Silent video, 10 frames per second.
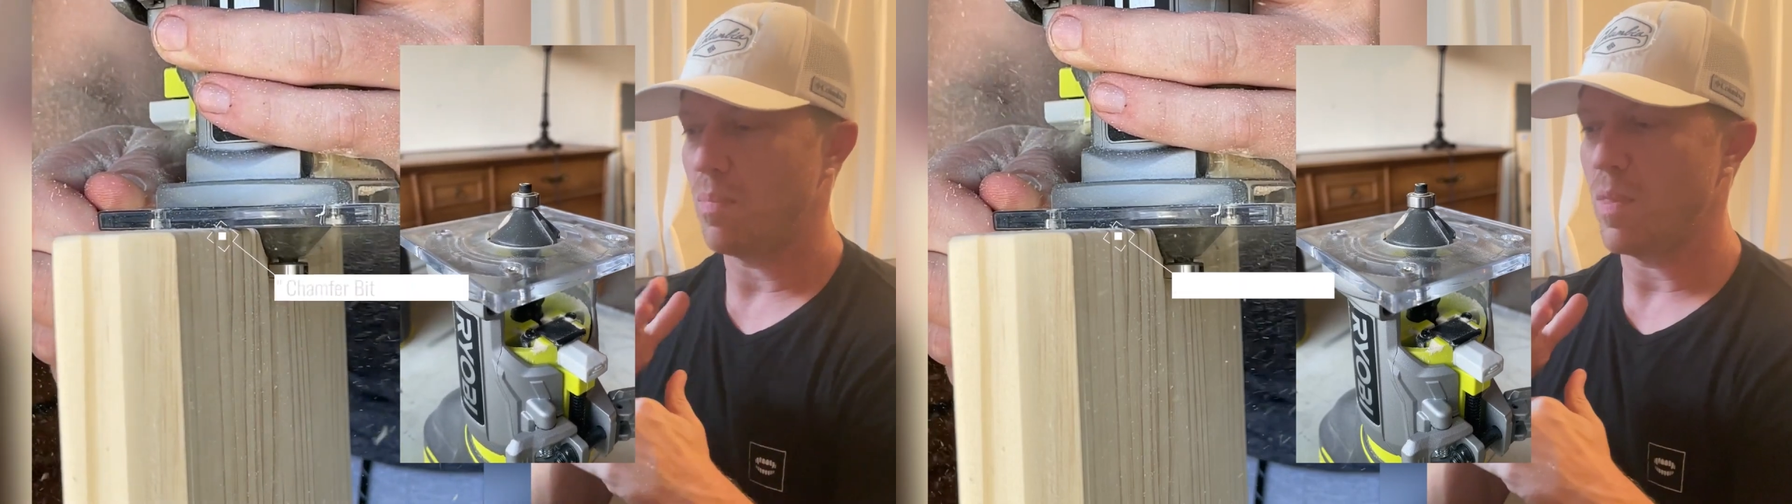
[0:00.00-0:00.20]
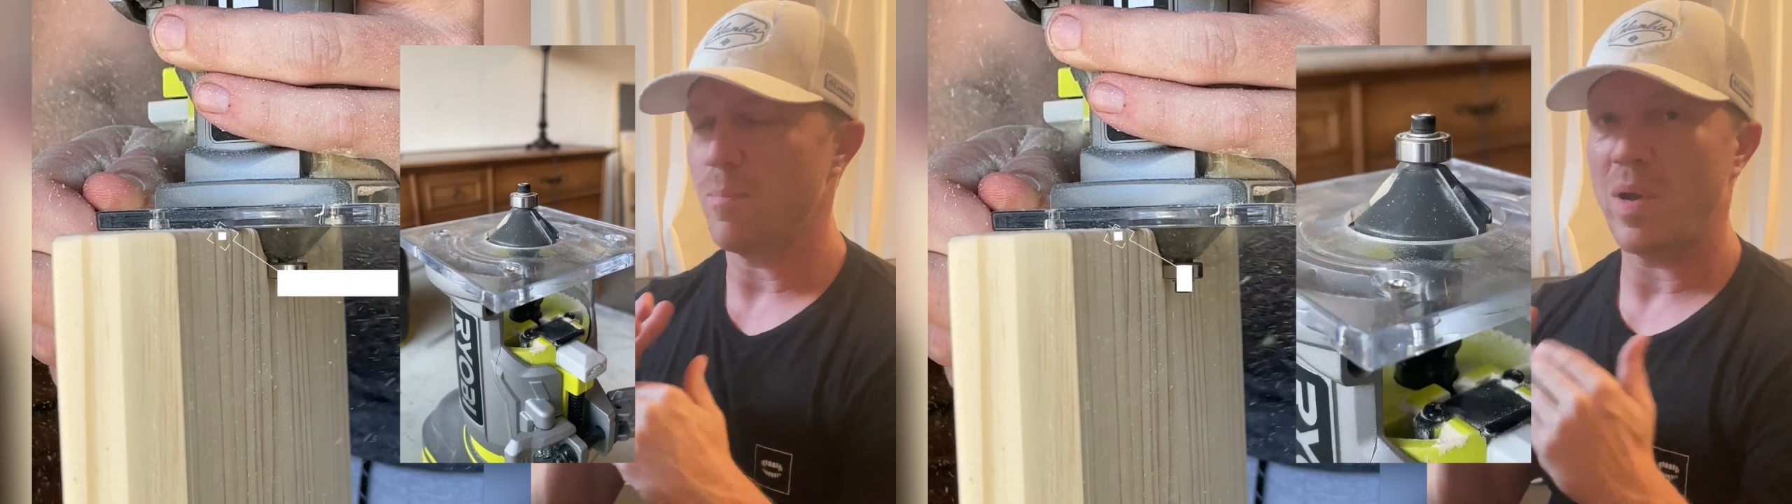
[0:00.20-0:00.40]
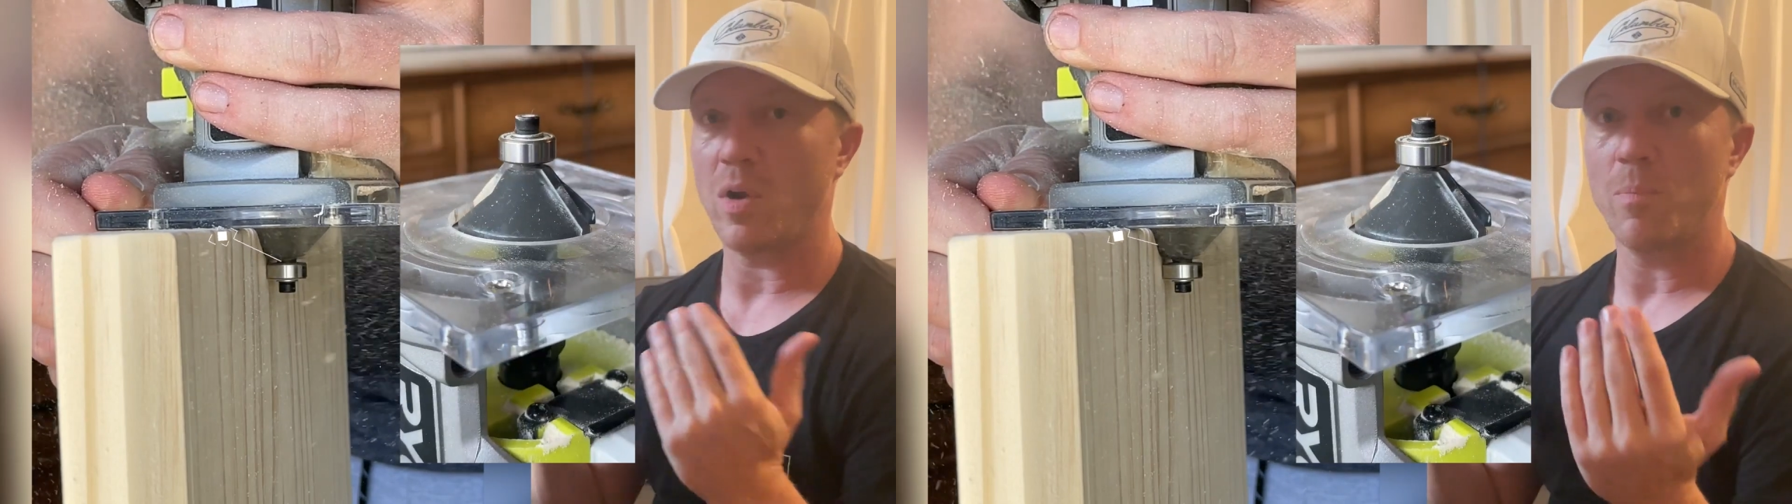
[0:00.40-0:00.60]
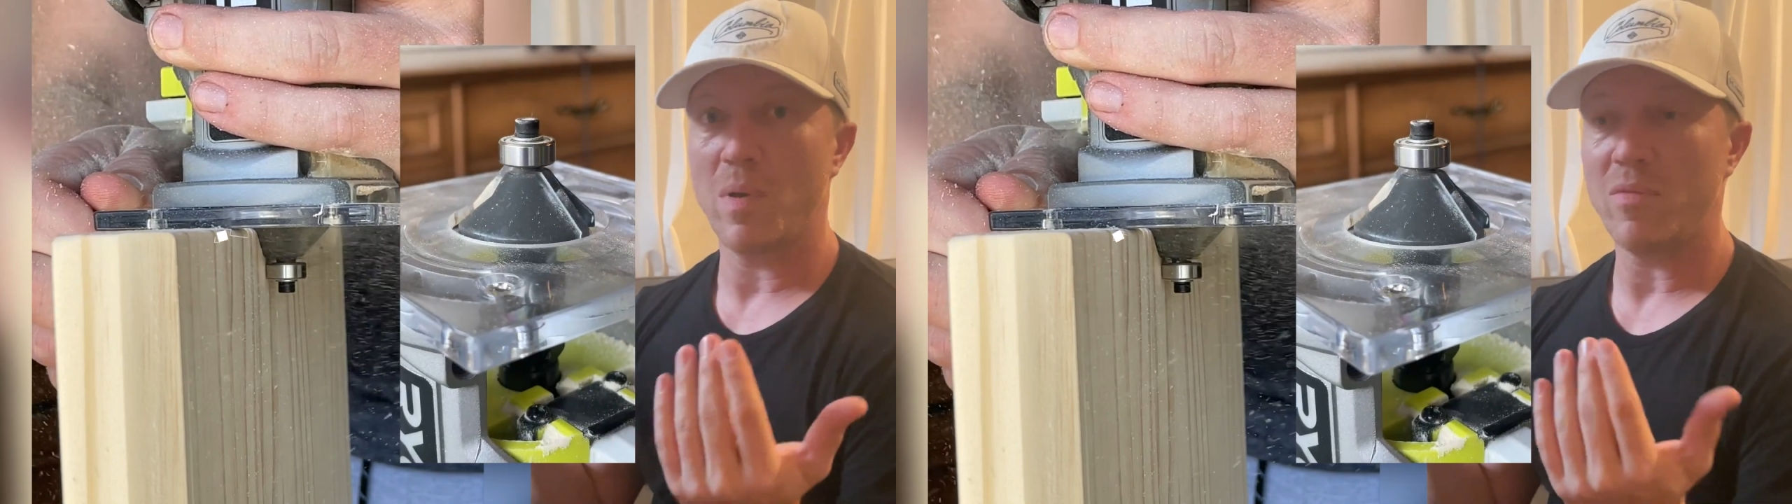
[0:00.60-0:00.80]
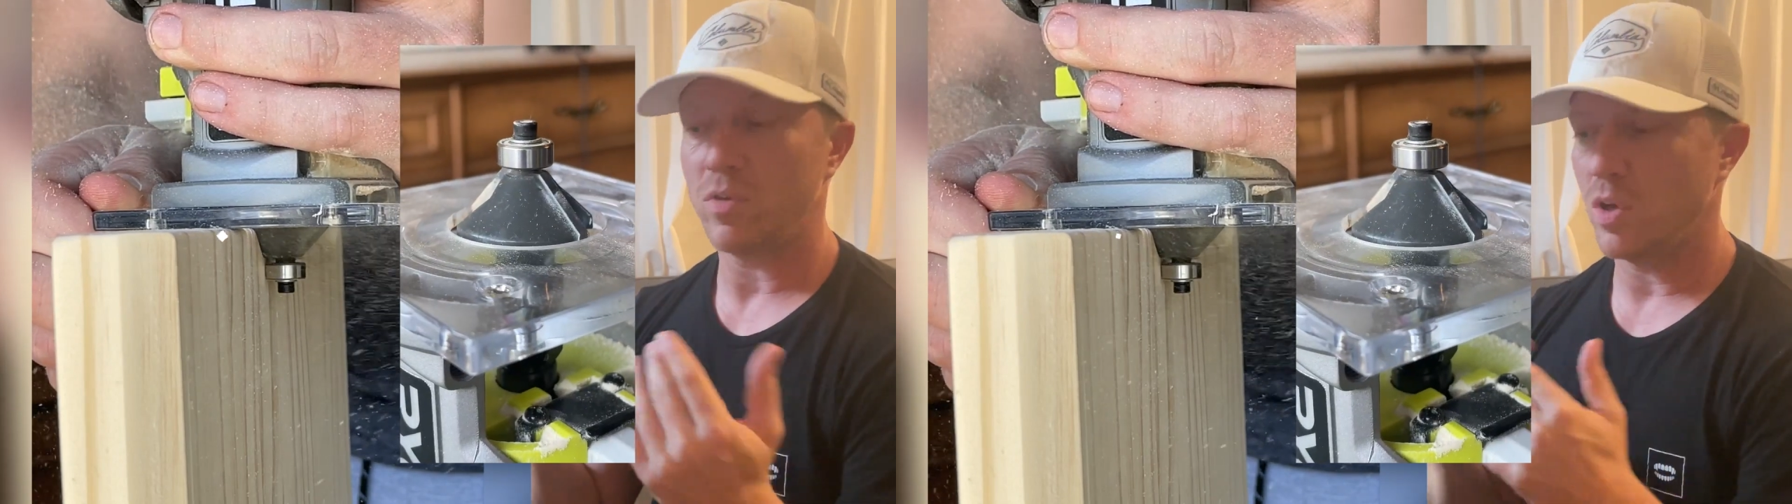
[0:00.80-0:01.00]
bigger
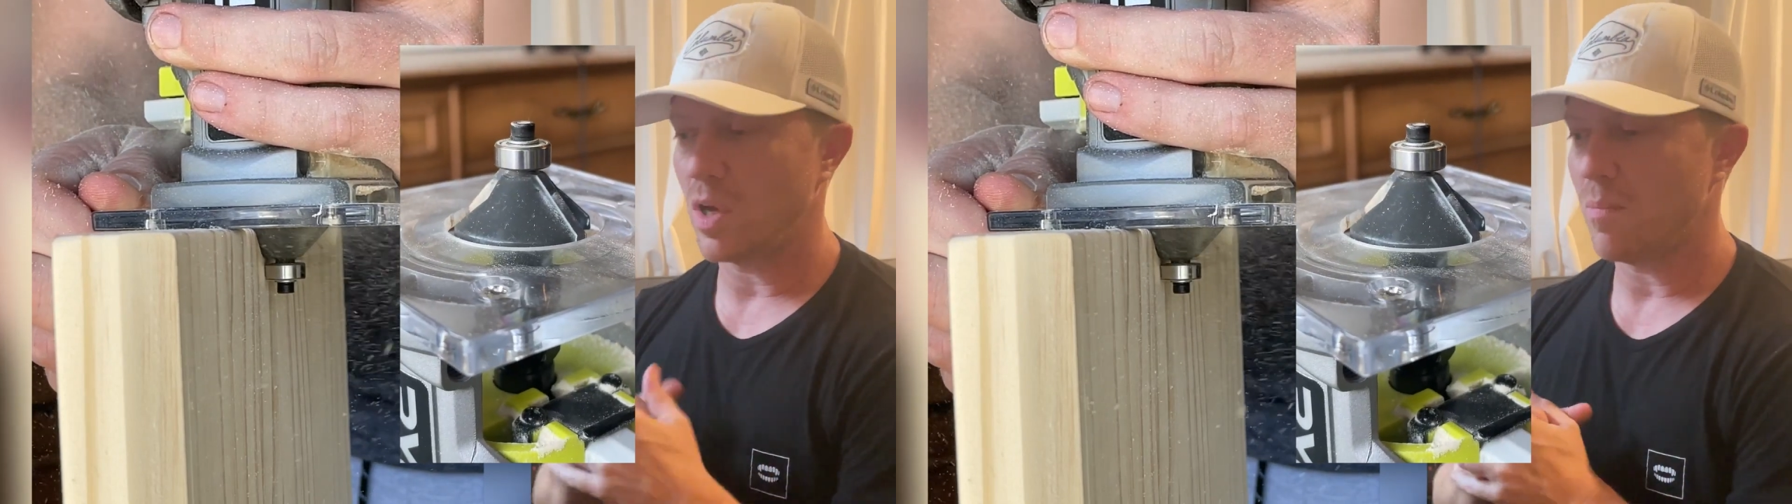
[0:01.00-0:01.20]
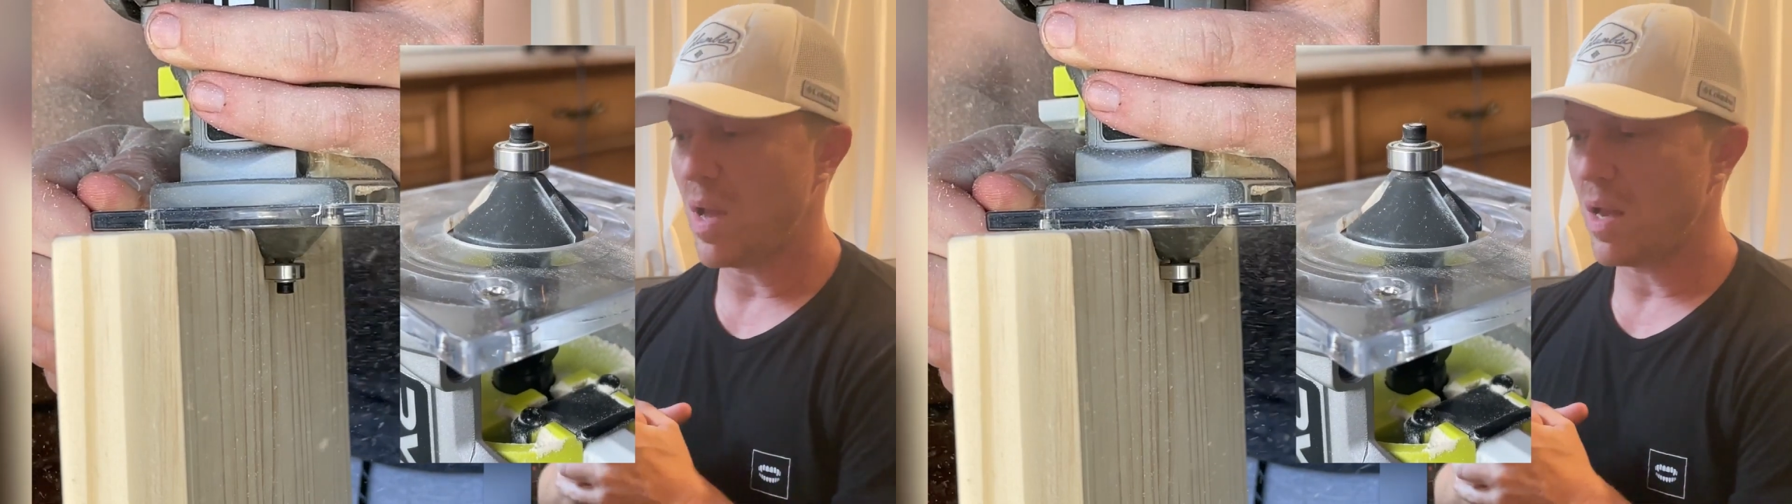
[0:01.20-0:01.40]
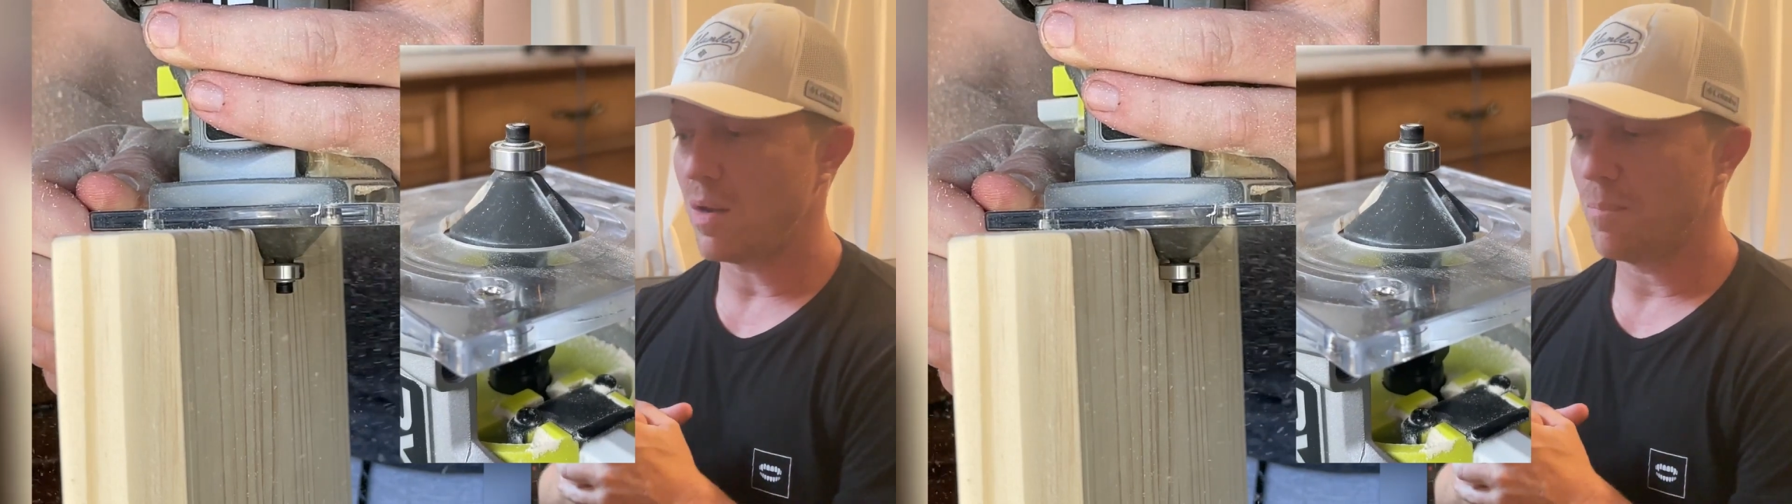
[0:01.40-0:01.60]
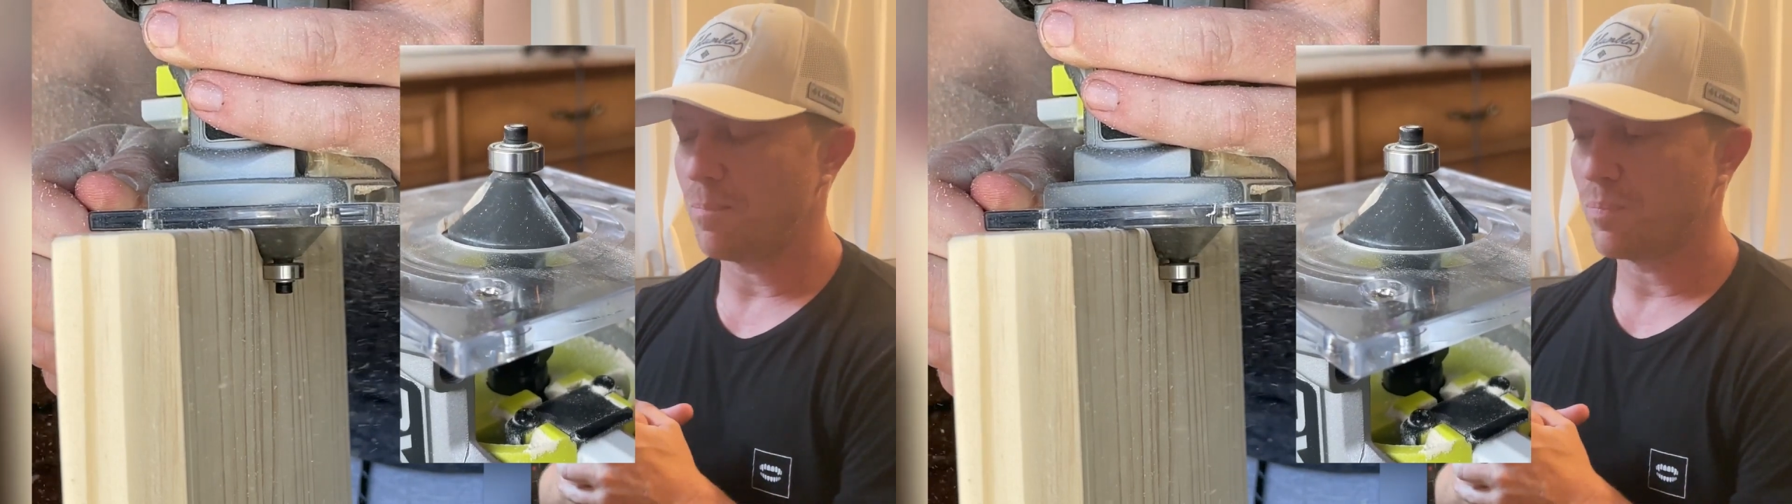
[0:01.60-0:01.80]
bevel you can make.